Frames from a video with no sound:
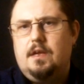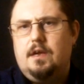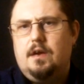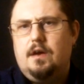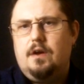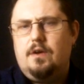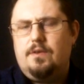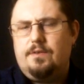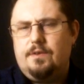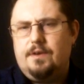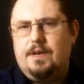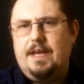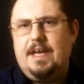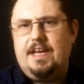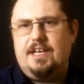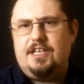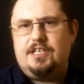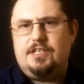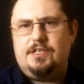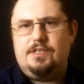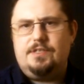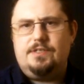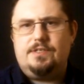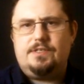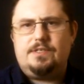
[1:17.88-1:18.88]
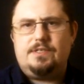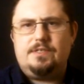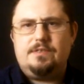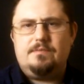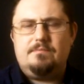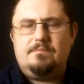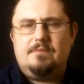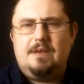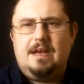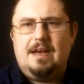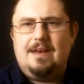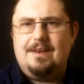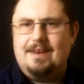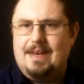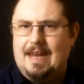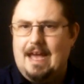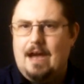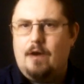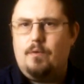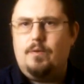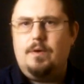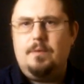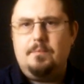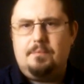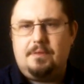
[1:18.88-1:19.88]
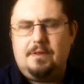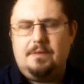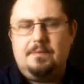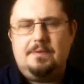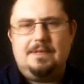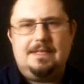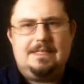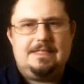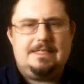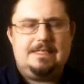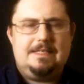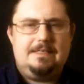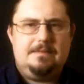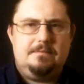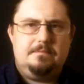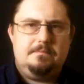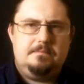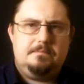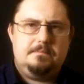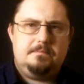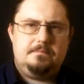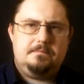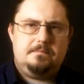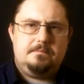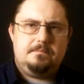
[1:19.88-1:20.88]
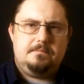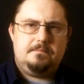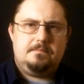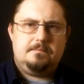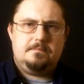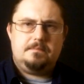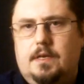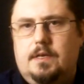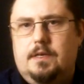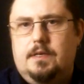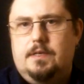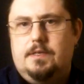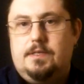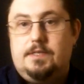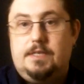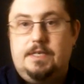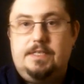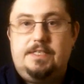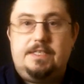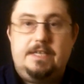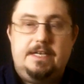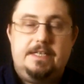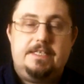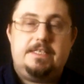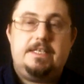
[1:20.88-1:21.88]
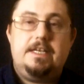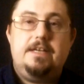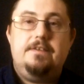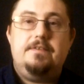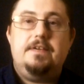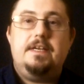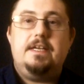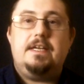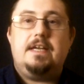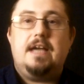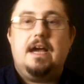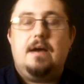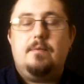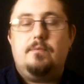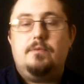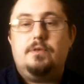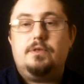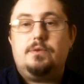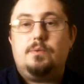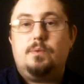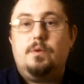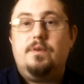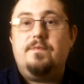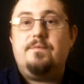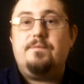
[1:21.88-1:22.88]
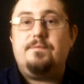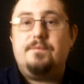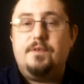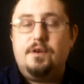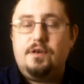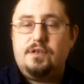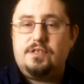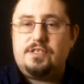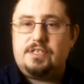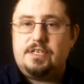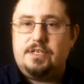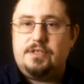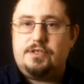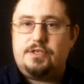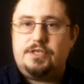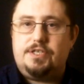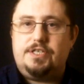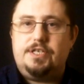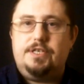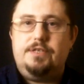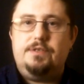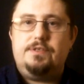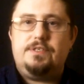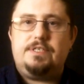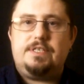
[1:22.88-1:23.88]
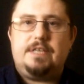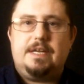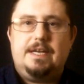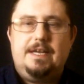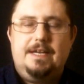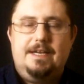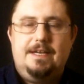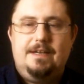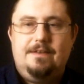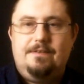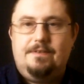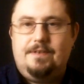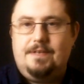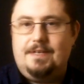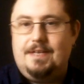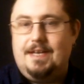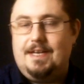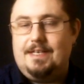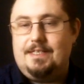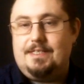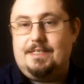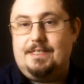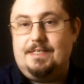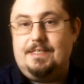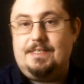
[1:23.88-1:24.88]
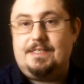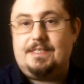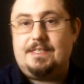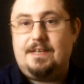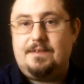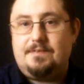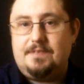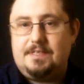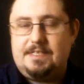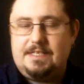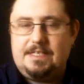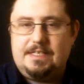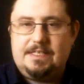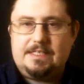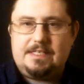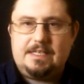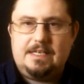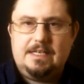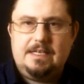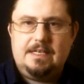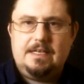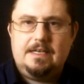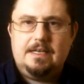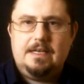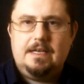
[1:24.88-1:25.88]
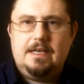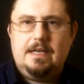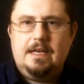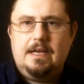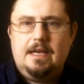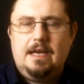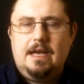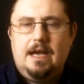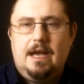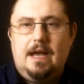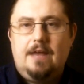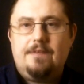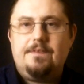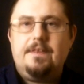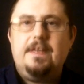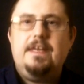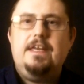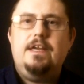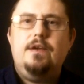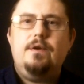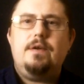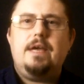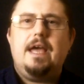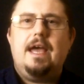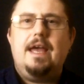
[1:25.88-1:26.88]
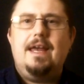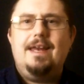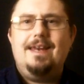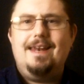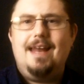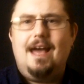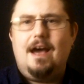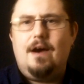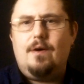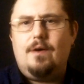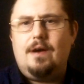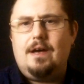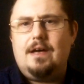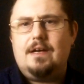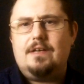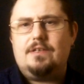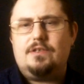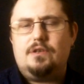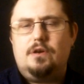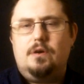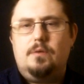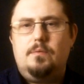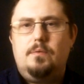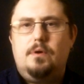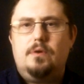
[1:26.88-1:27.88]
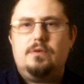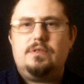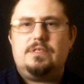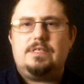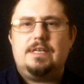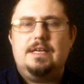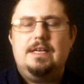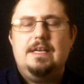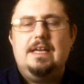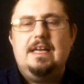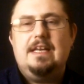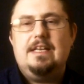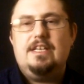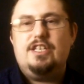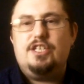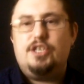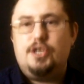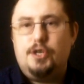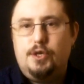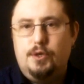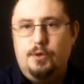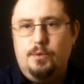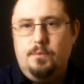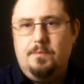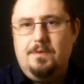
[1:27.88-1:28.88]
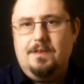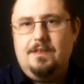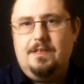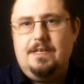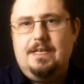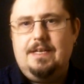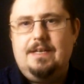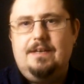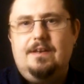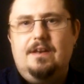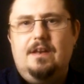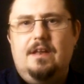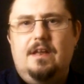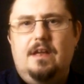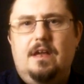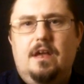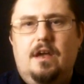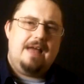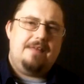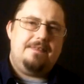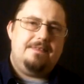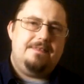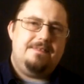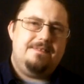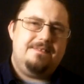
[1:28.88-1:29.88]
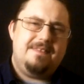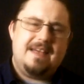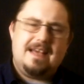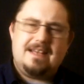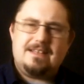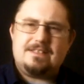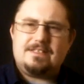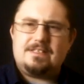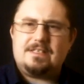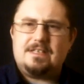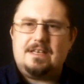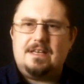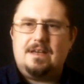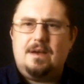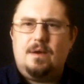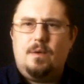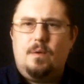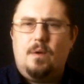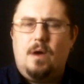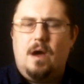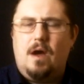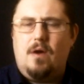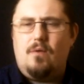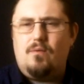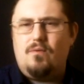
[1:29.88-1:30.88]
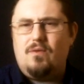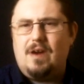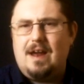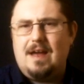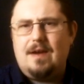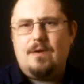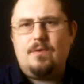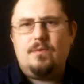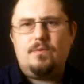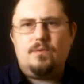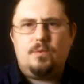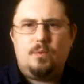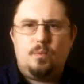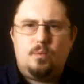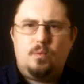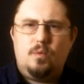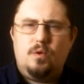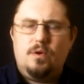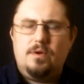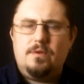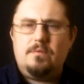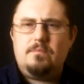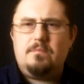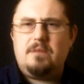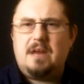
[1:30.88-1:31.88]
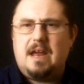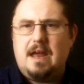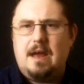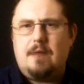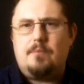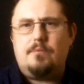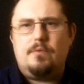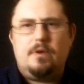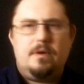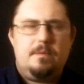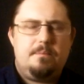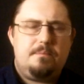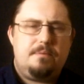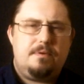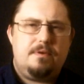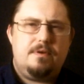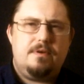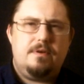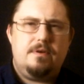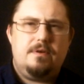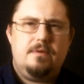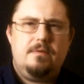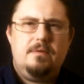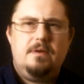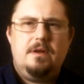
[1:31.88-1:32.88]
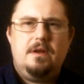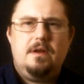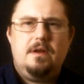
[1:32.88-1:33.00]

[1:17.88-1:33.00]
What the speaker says: other nations are now implementing. CCTV cameras were first introduced in the 1970s, and the UK now has almost 2 million, and that's around 1 camera per